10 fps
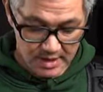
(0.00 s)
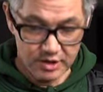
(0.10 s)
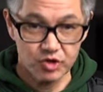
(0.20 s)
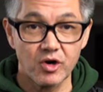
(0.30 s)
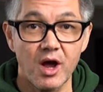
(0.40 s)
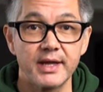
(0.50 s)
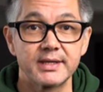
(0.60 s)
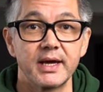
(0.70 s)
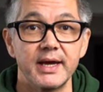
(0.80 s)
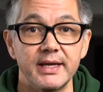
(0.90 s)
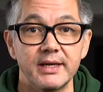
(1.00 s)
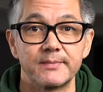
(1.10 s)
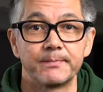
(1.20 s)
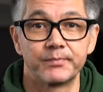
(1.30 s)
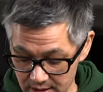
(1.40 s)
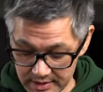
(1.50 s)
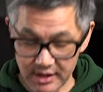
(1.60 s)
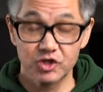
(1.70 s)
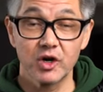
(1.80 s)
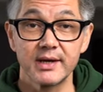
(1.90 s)
and draw it tight. Now
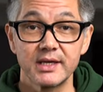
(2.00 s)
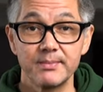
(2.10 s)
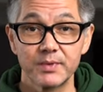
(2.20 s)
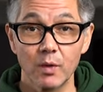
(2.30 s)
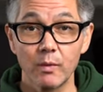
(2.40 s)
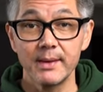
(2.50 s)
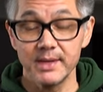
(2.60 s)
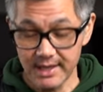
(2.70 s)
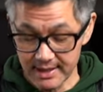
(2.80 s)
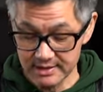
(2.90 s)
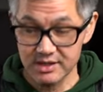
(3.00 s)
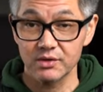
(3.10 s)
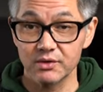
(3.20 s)
try and keep the webbing ends so